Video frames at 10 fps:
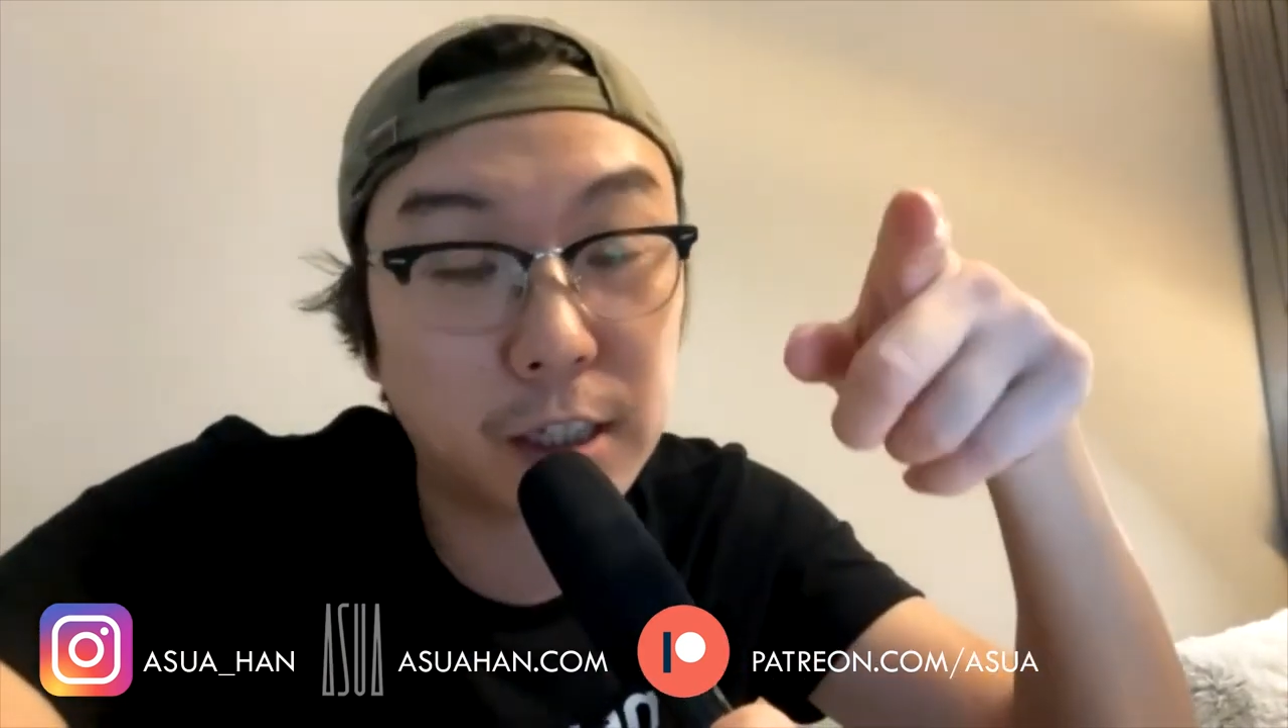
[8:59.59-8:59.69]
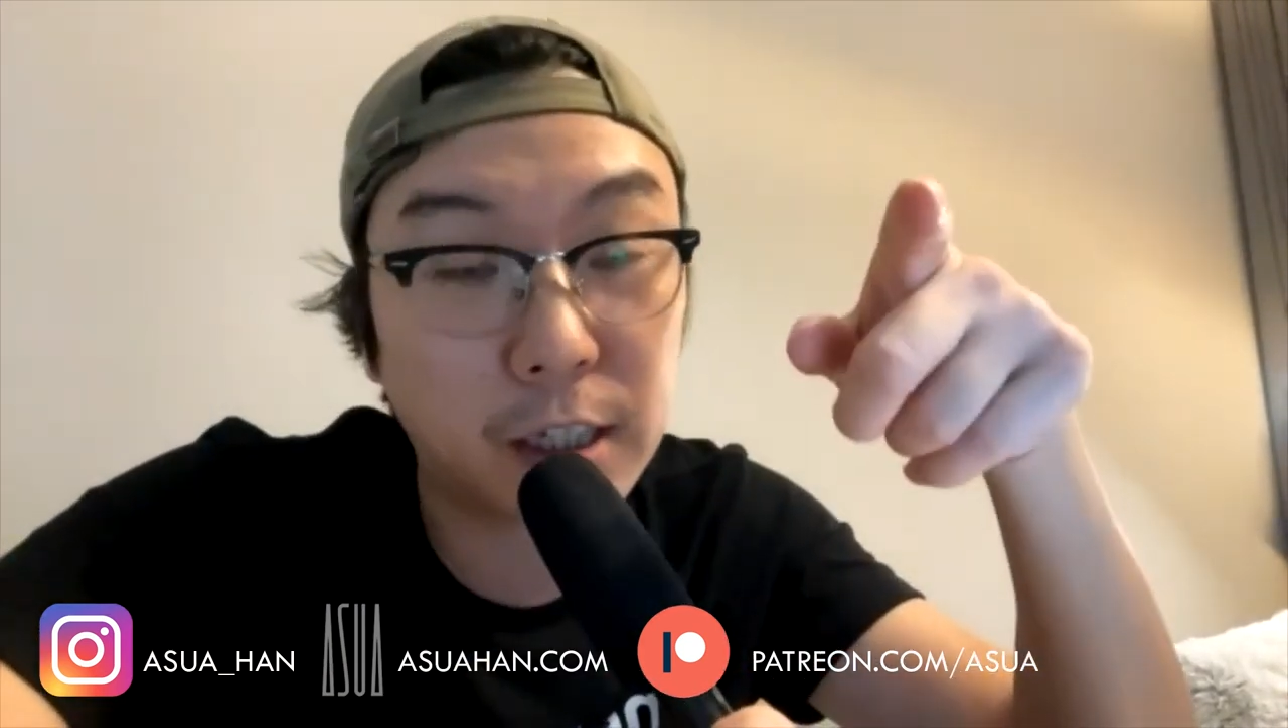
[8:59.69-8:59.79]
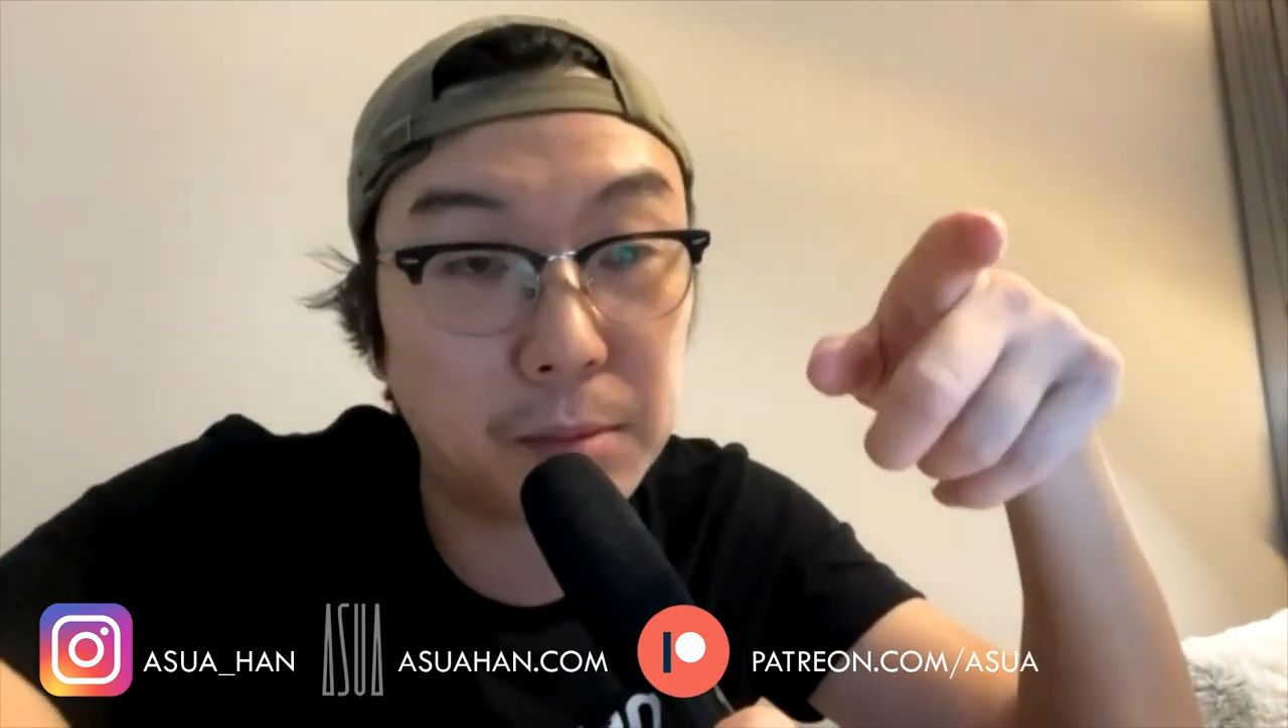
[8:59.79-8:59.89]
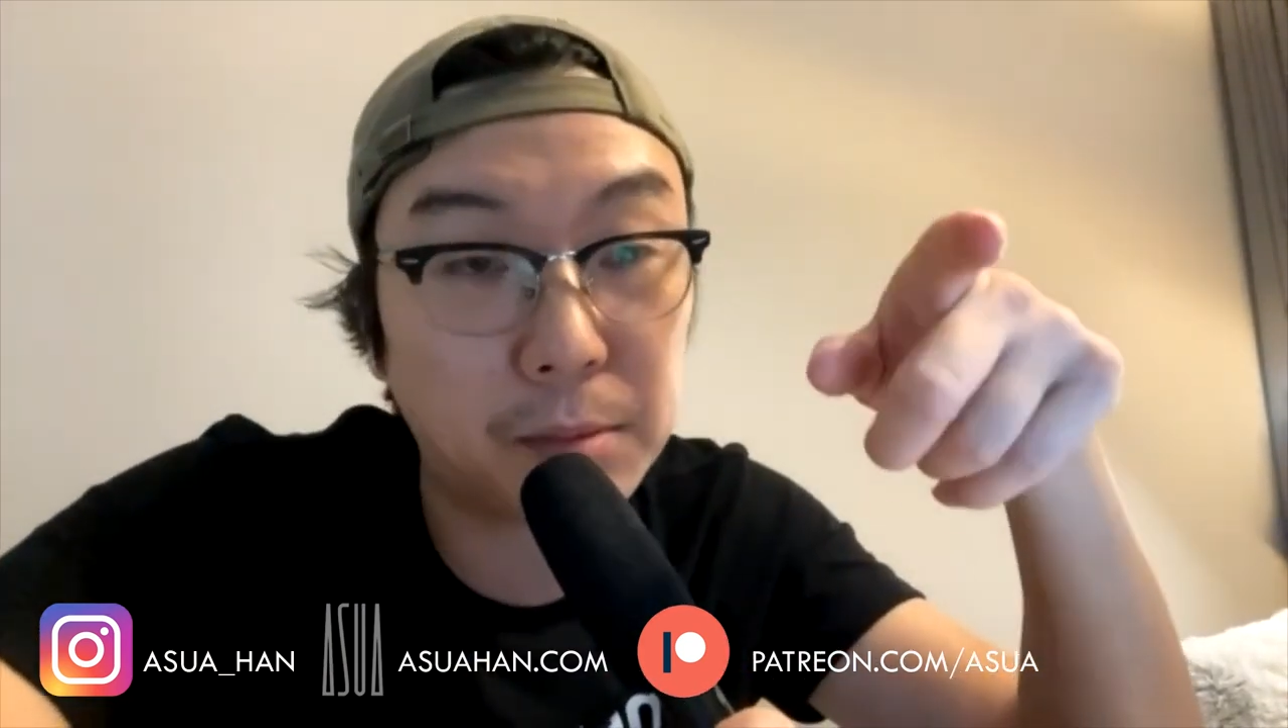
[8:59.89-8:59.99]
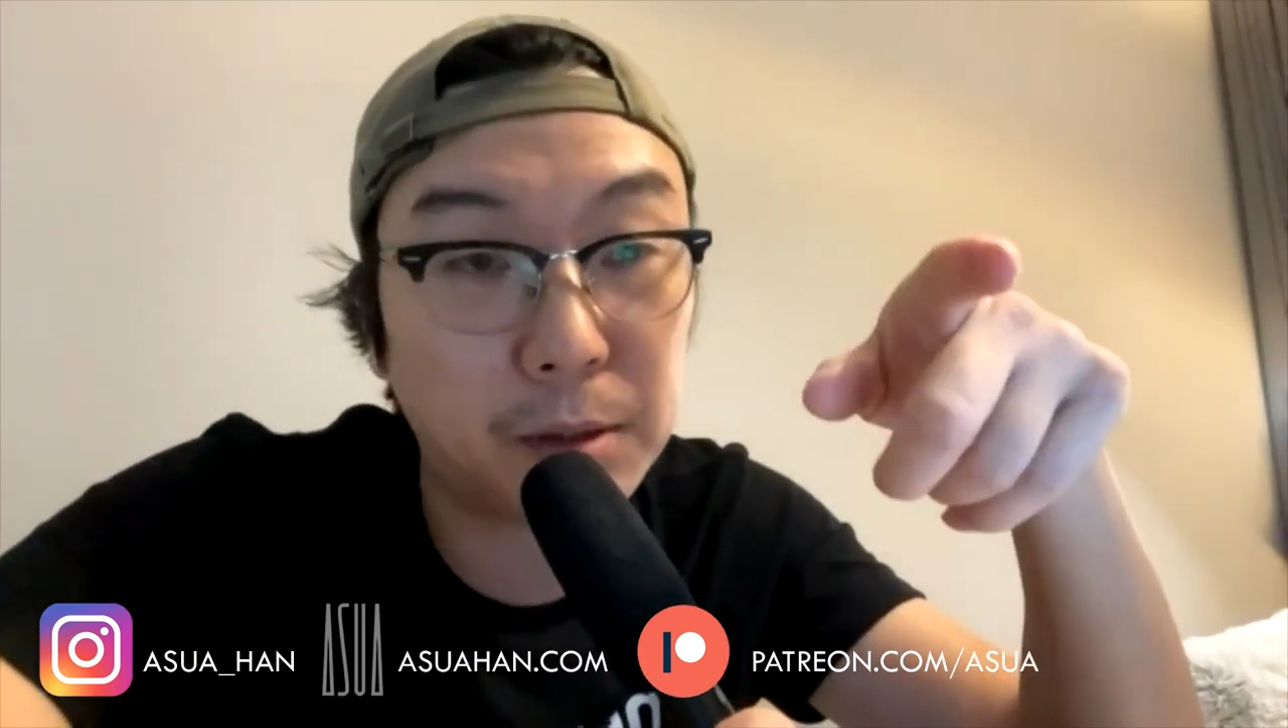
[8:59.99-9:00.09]
out
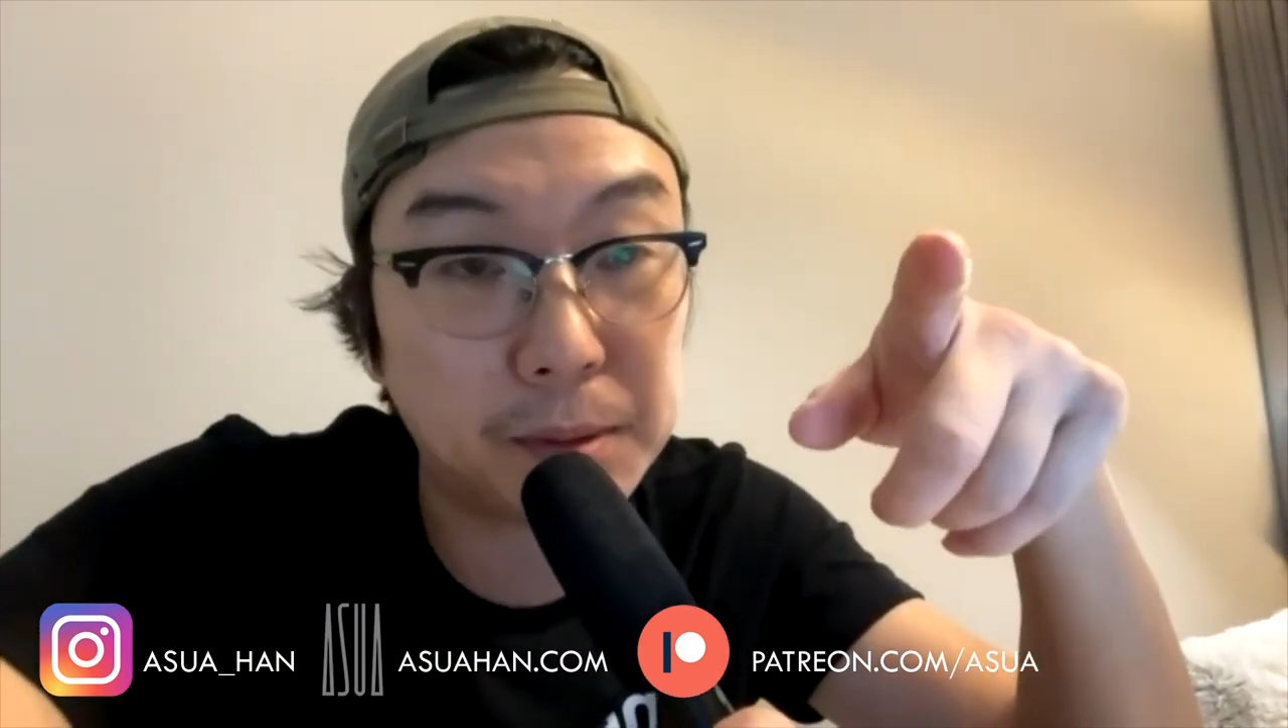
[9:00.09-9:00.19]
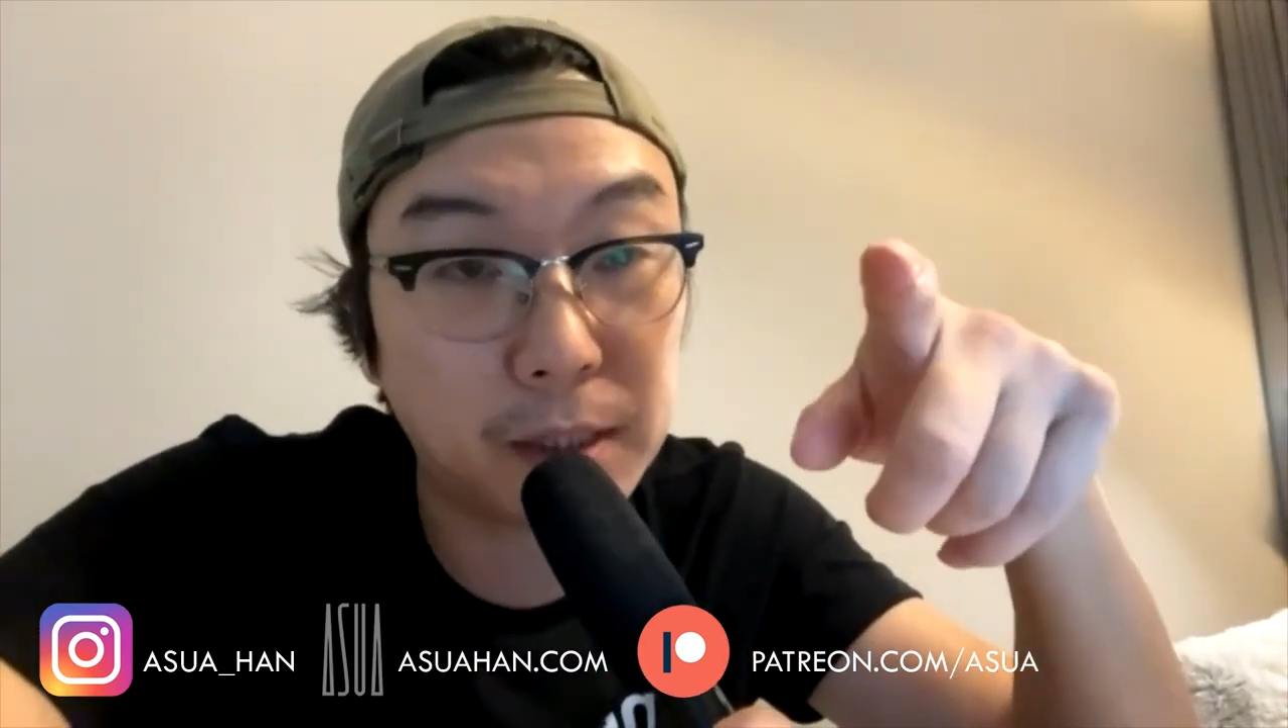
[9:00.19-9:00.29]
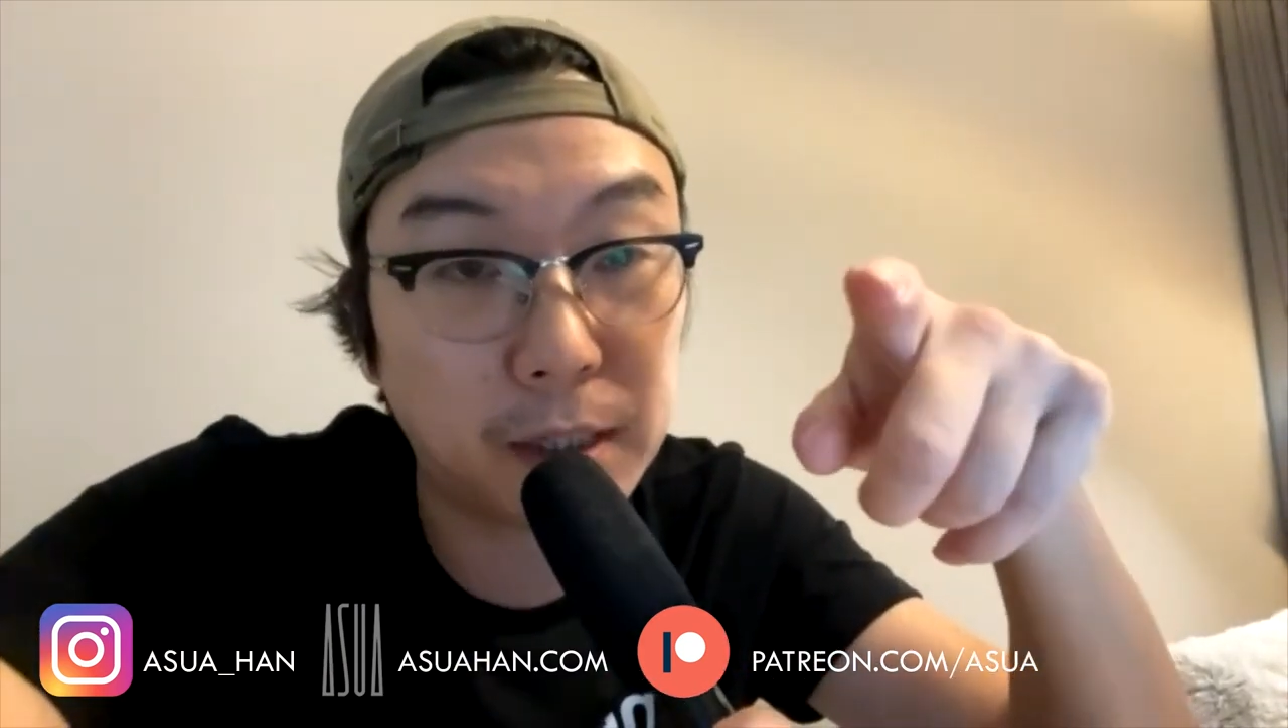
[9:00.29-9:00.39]
my website,